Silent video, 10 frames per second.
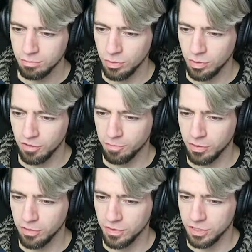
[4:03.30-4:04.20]
But what if
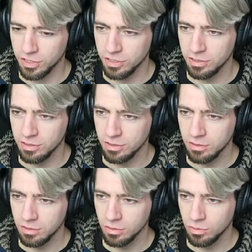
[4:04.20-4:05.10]
both of us?
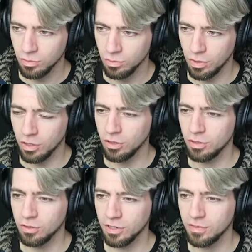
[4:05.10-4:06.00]

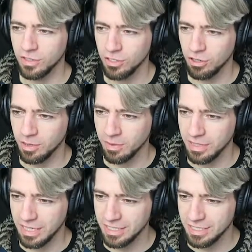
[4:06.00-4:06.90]
Whoa, don't even talk about
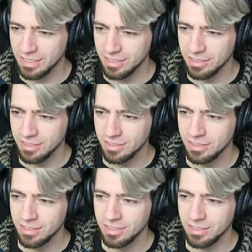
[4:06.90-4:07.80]
that.
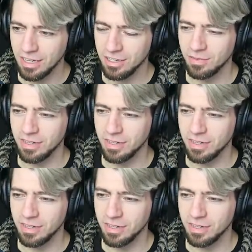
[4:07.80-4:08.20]
Yeah, come